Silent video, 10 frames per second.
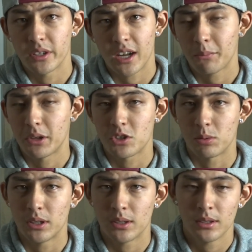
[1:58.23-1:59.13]
did not
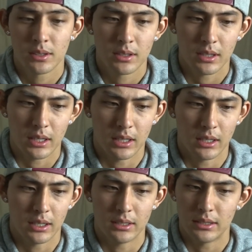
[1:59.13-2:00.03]
pitch well.
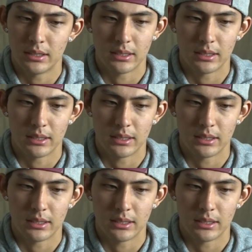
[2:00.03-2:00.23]
I